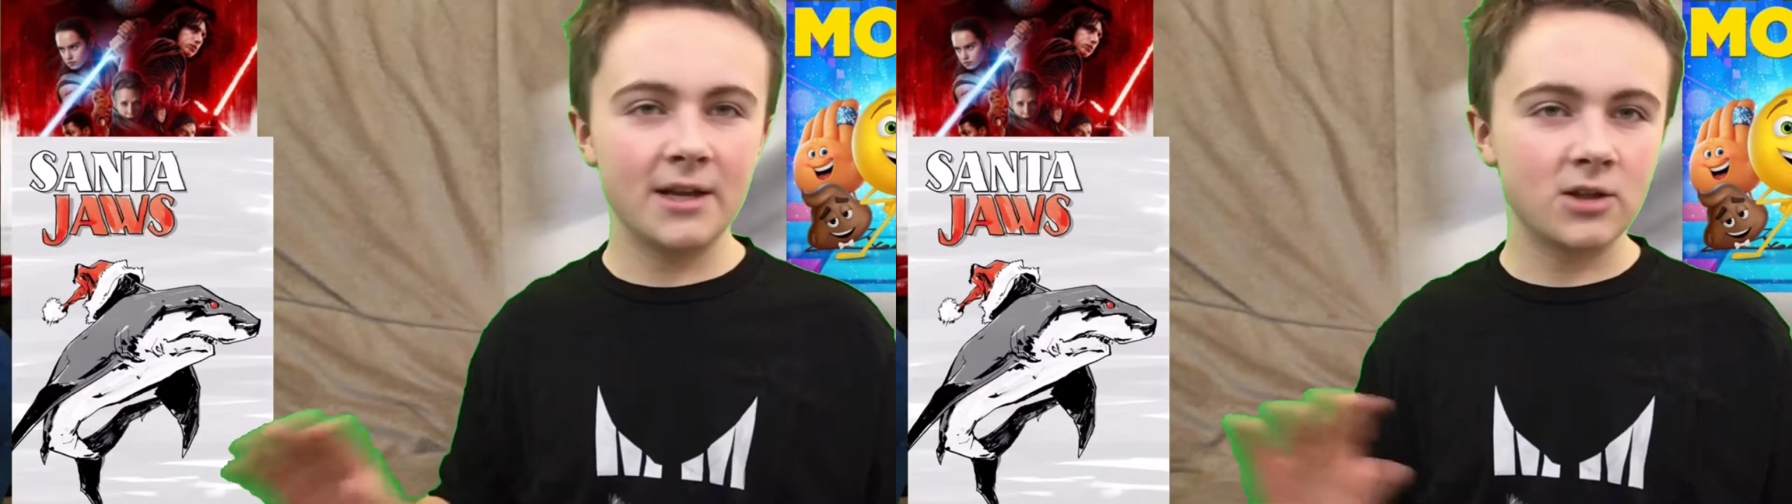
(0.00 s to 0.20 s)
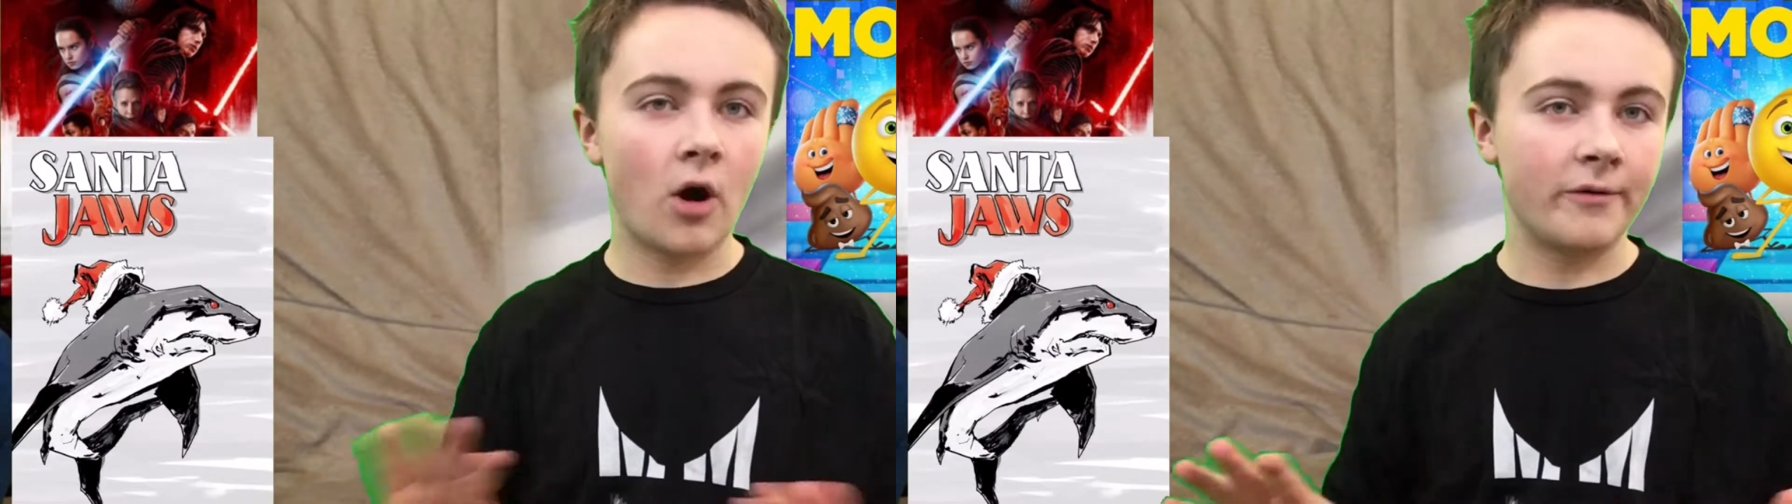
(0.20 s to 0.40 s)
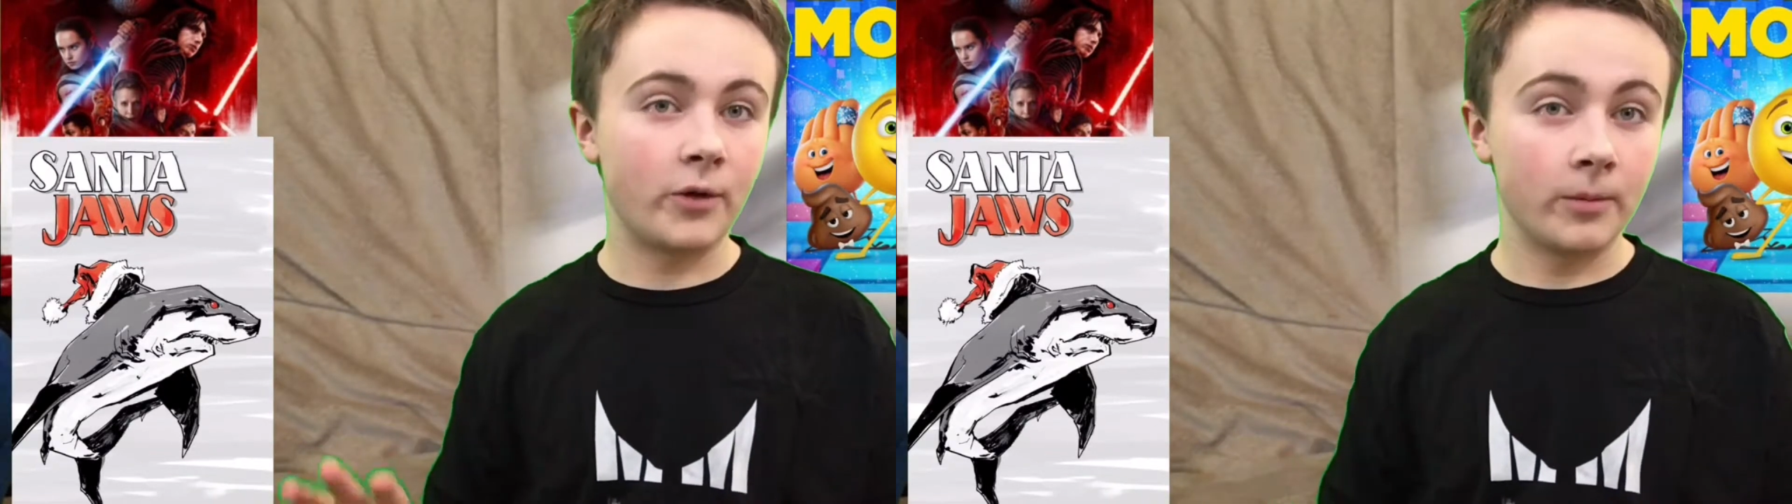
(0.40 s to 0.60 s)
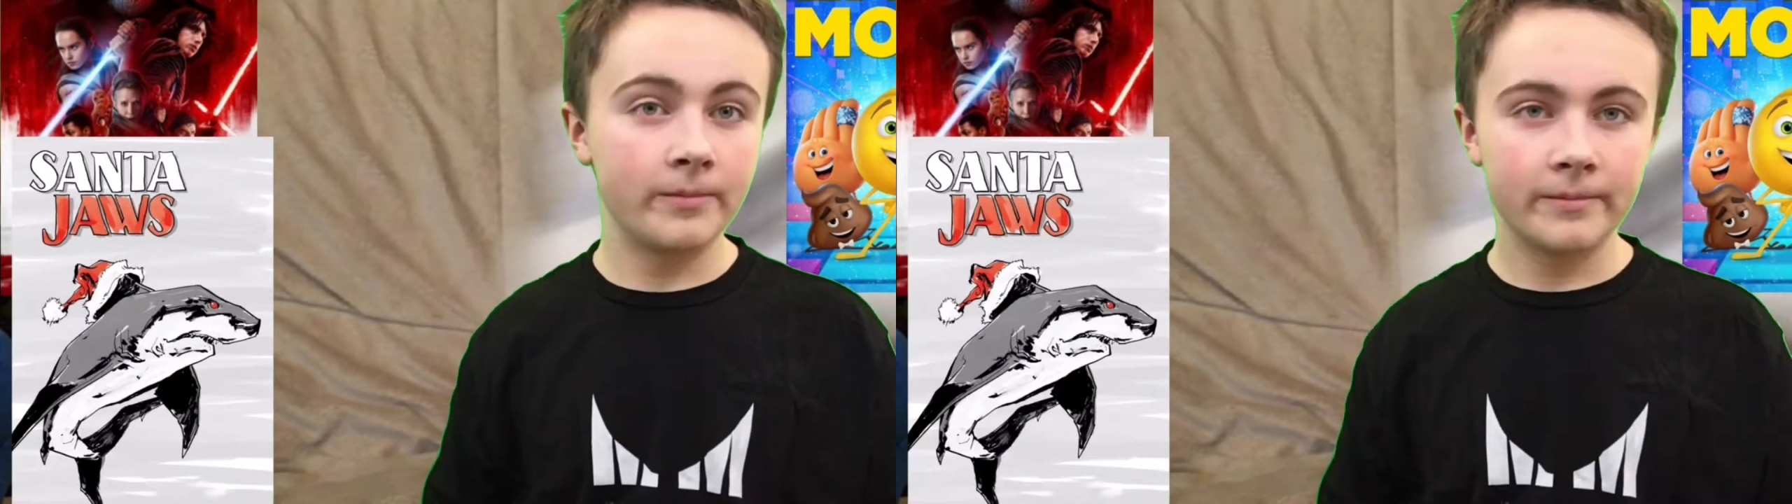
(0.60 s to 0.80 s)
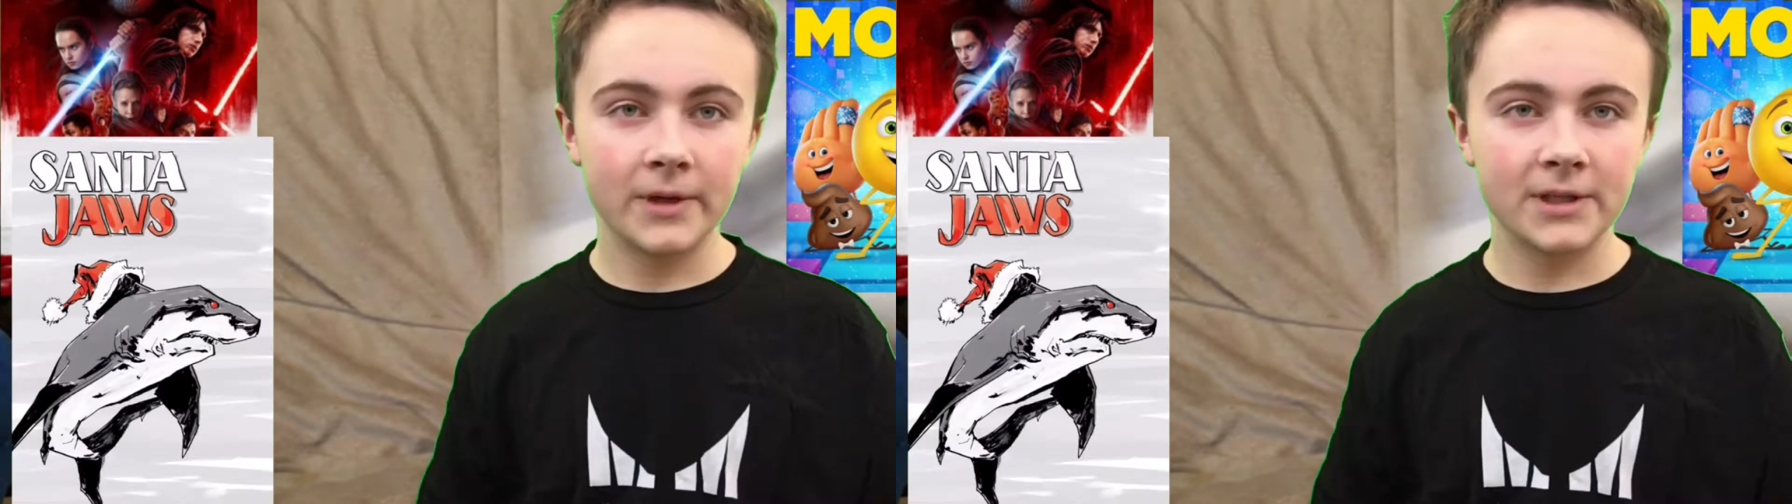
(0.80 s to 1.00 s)
It's awful.
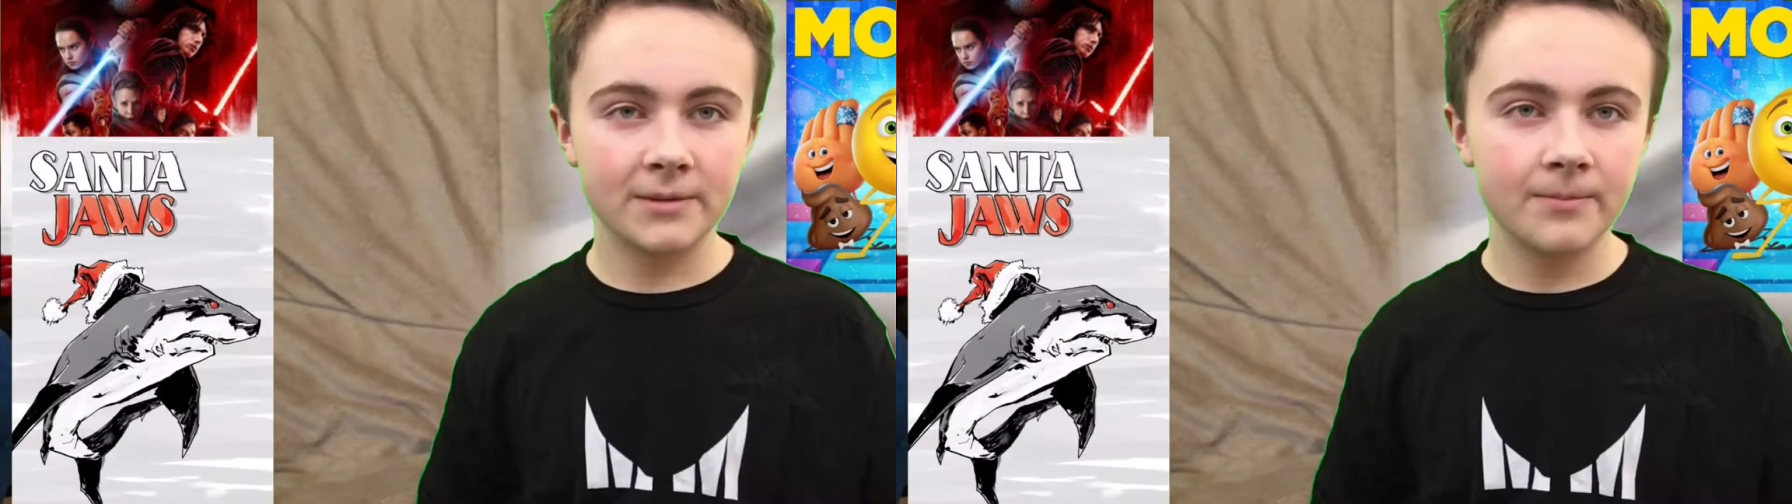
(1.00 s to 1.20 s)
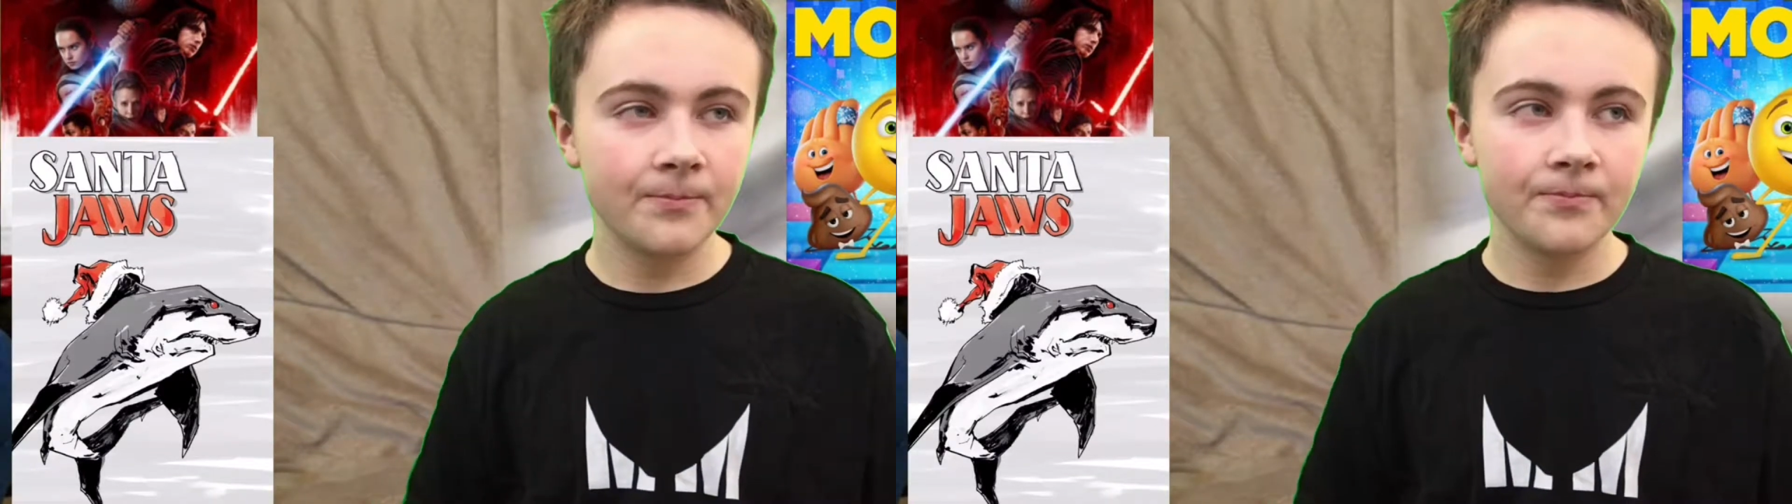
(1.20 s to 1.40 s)
It's,